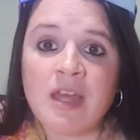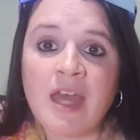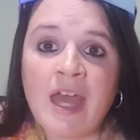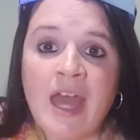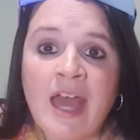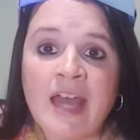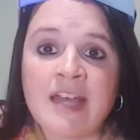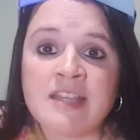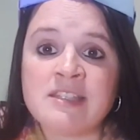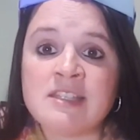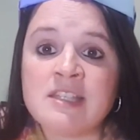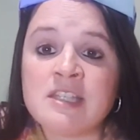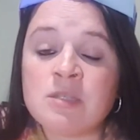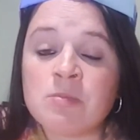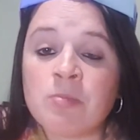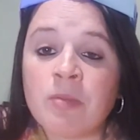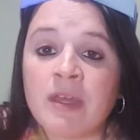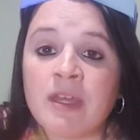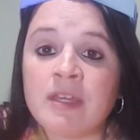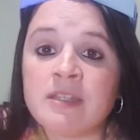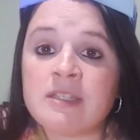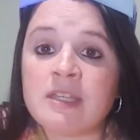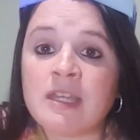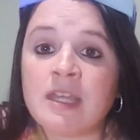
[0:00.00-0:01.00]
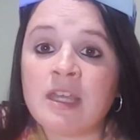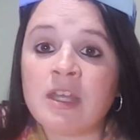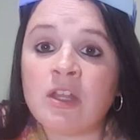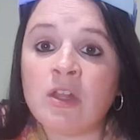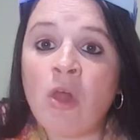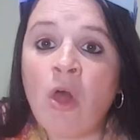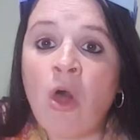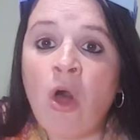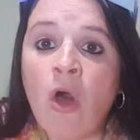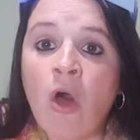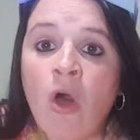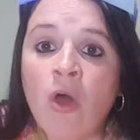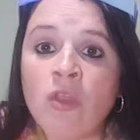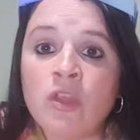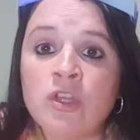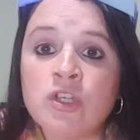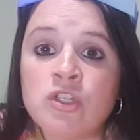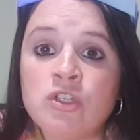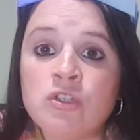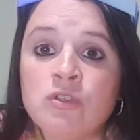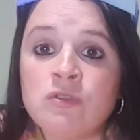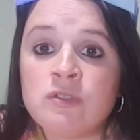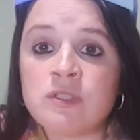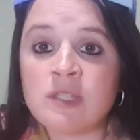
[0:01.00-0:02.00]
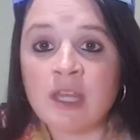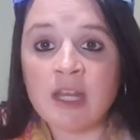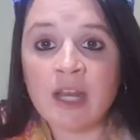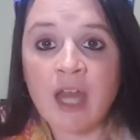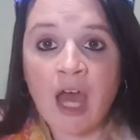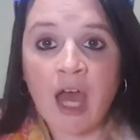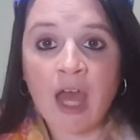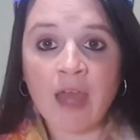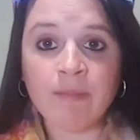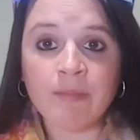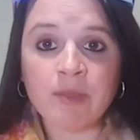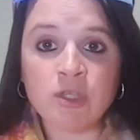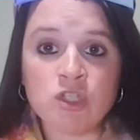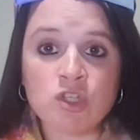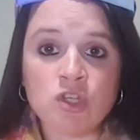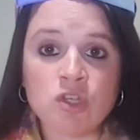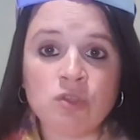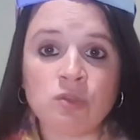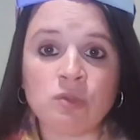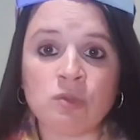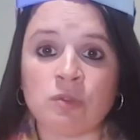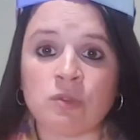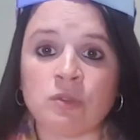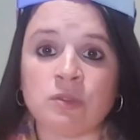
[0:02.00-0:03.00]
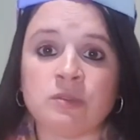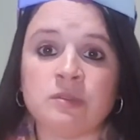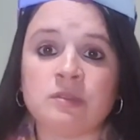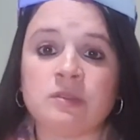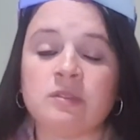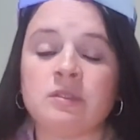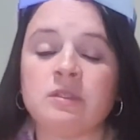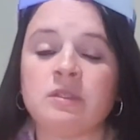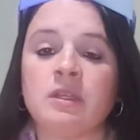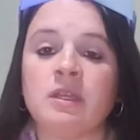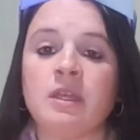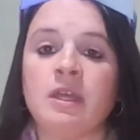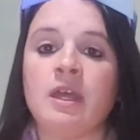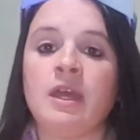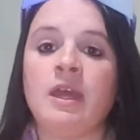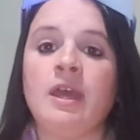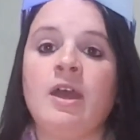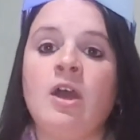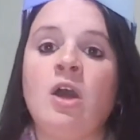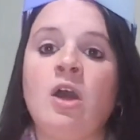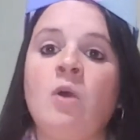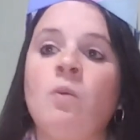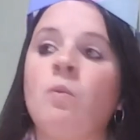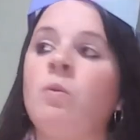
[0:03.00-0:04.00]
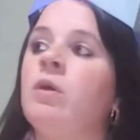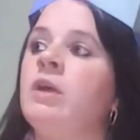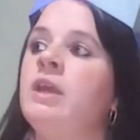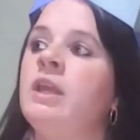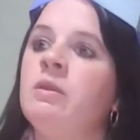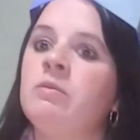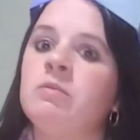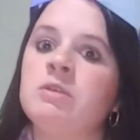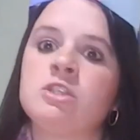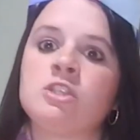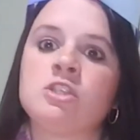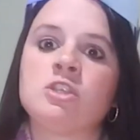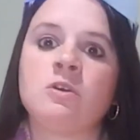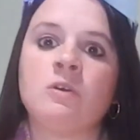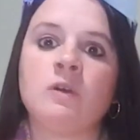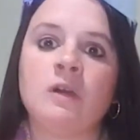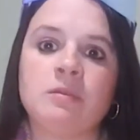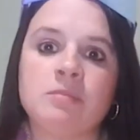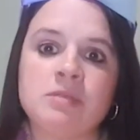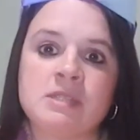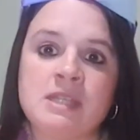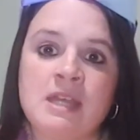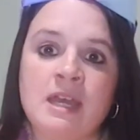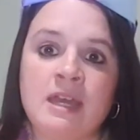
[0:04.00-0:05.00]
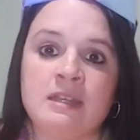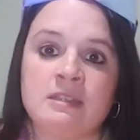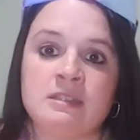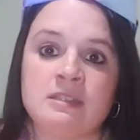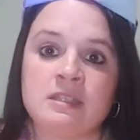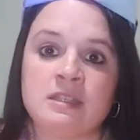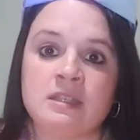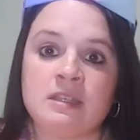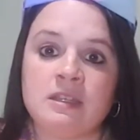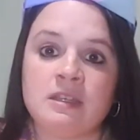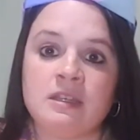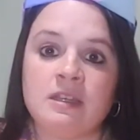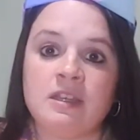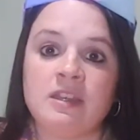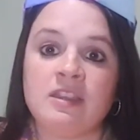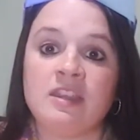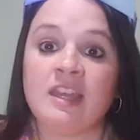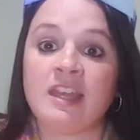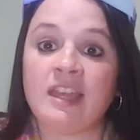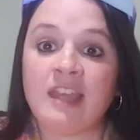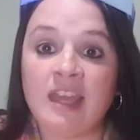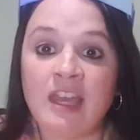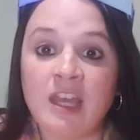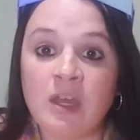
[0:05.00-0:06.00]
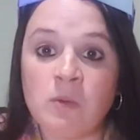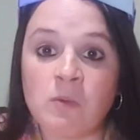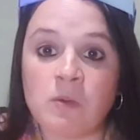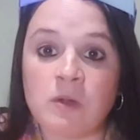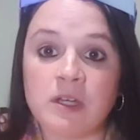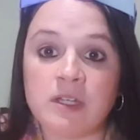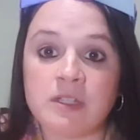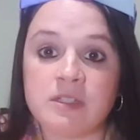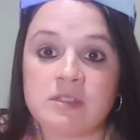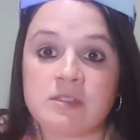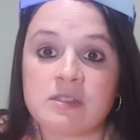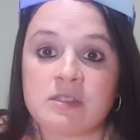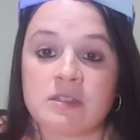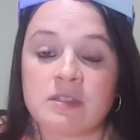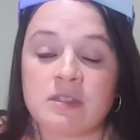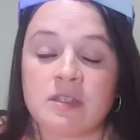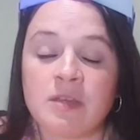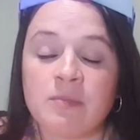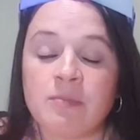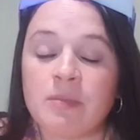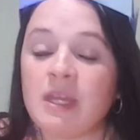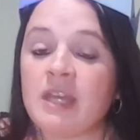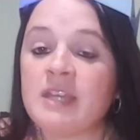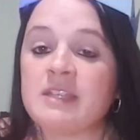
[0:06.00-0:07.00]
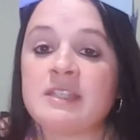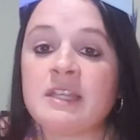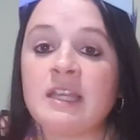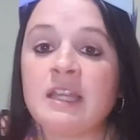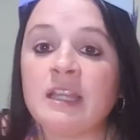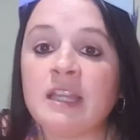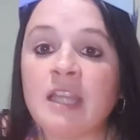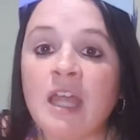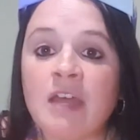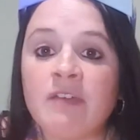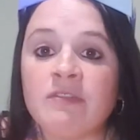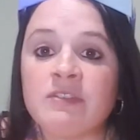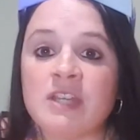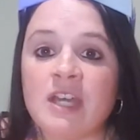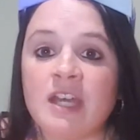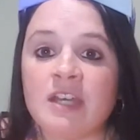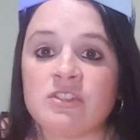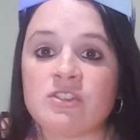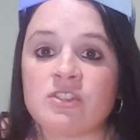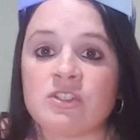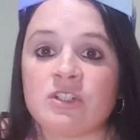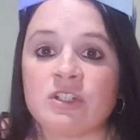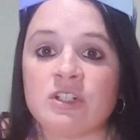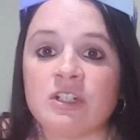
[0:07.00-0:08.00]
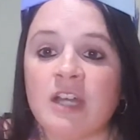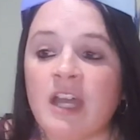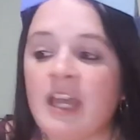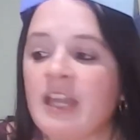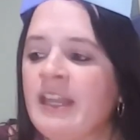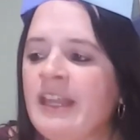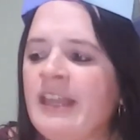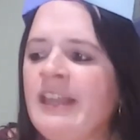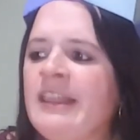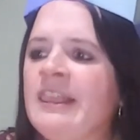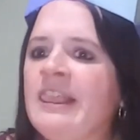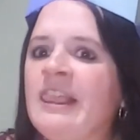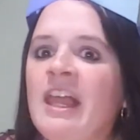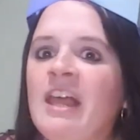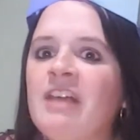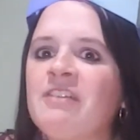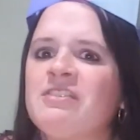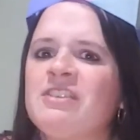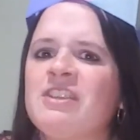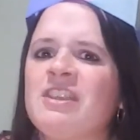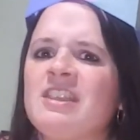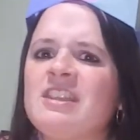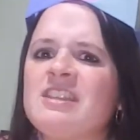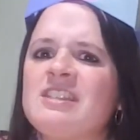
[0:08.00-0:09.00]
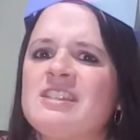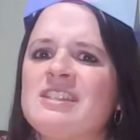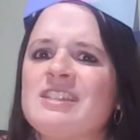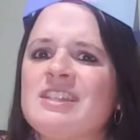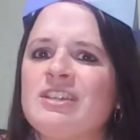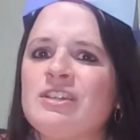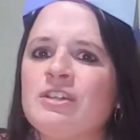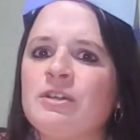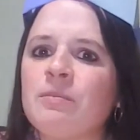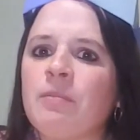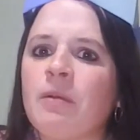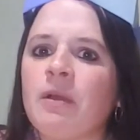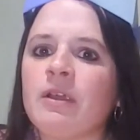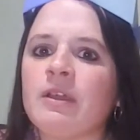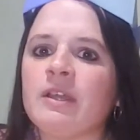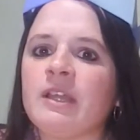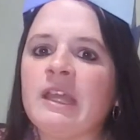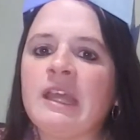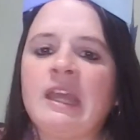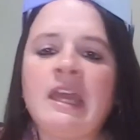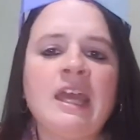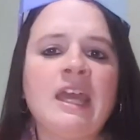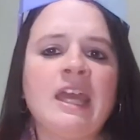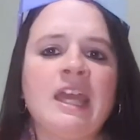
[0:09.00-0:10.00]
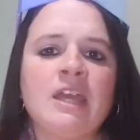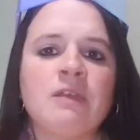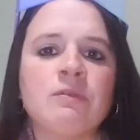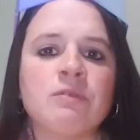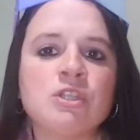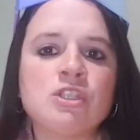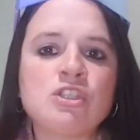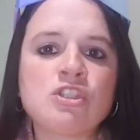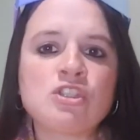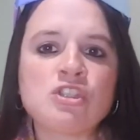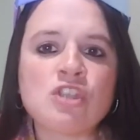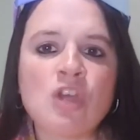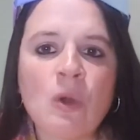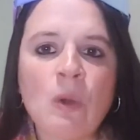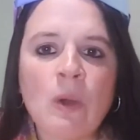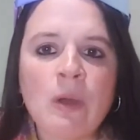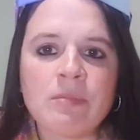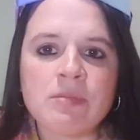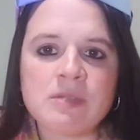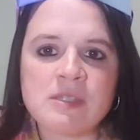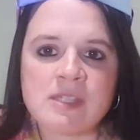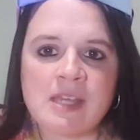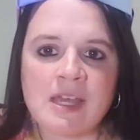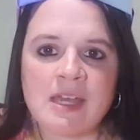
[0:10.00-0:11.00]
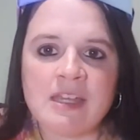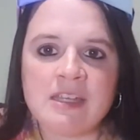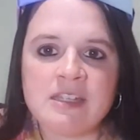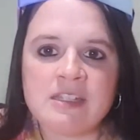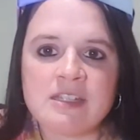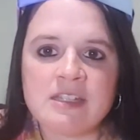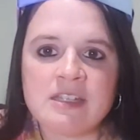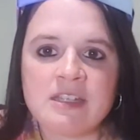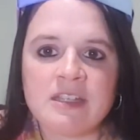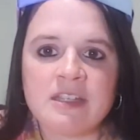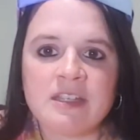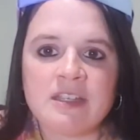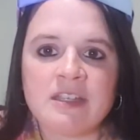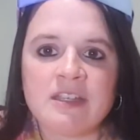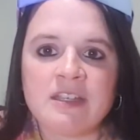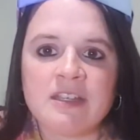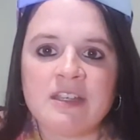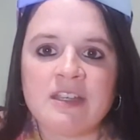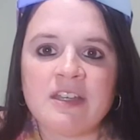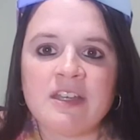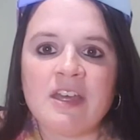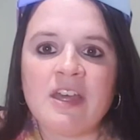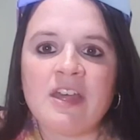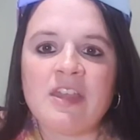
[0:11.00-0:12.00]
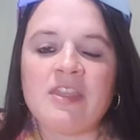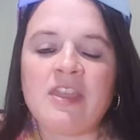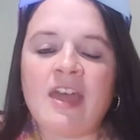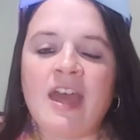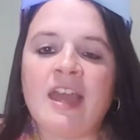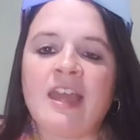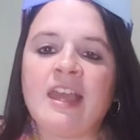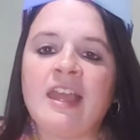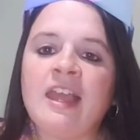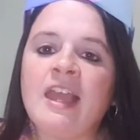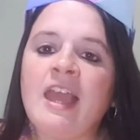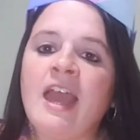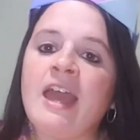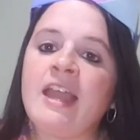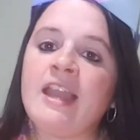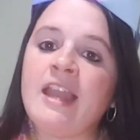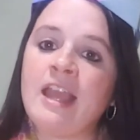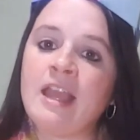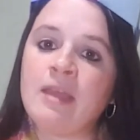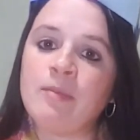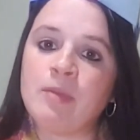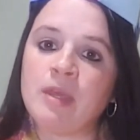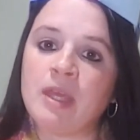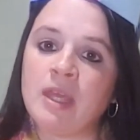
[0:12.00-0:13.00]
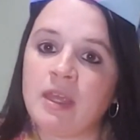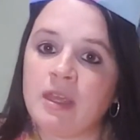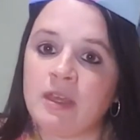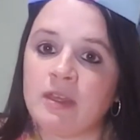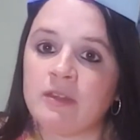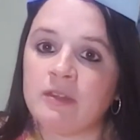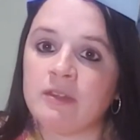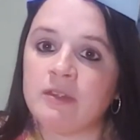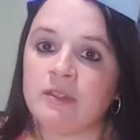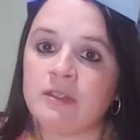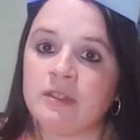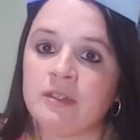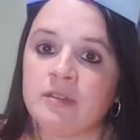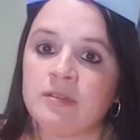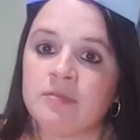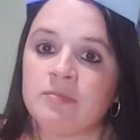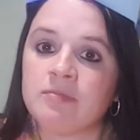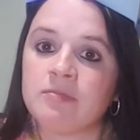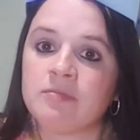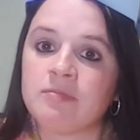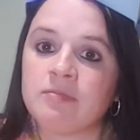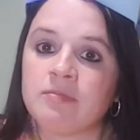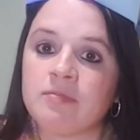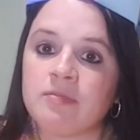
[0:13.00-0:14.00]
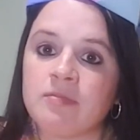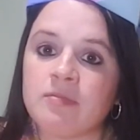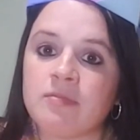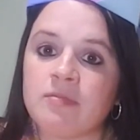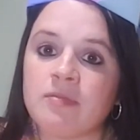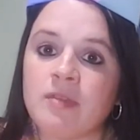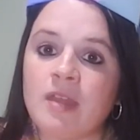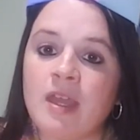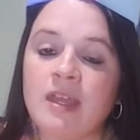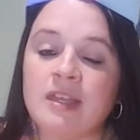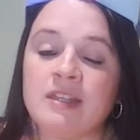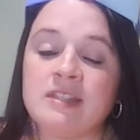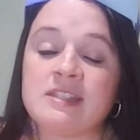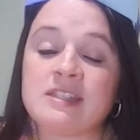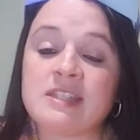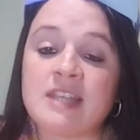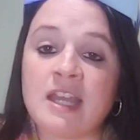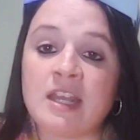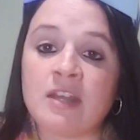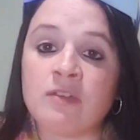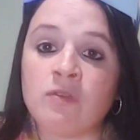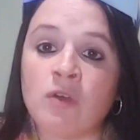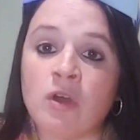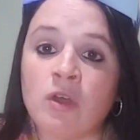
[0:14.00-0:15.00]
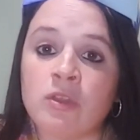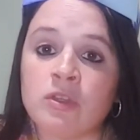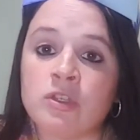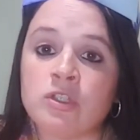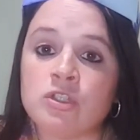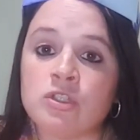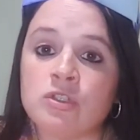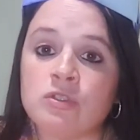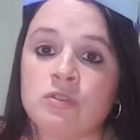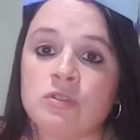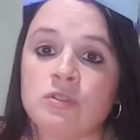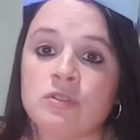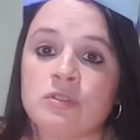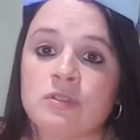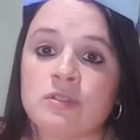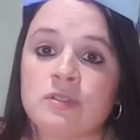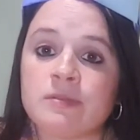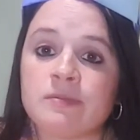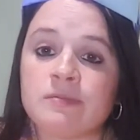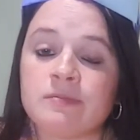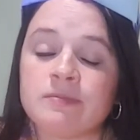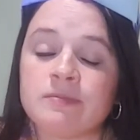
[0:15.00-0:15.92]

has this plan to kill all the Jews, and I'm a Jew. Well, he was so upset, the king was, because he loved Esther, and he loved this dinner party. He was so upset that he had Haman killed instead of all the Jews.